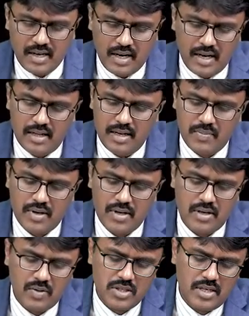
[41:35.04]
Another
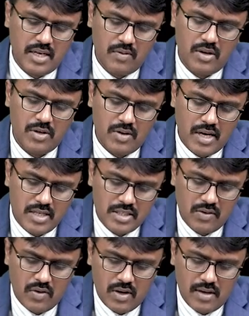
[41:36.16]
important question I want to ask
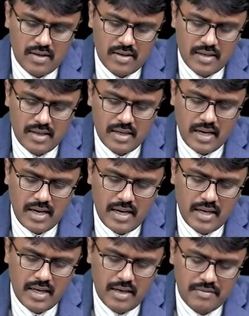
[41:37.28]
you all, can
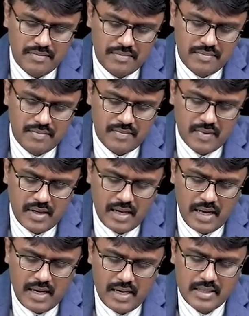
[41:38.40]
I give
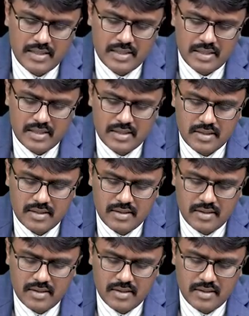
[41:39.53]
antacids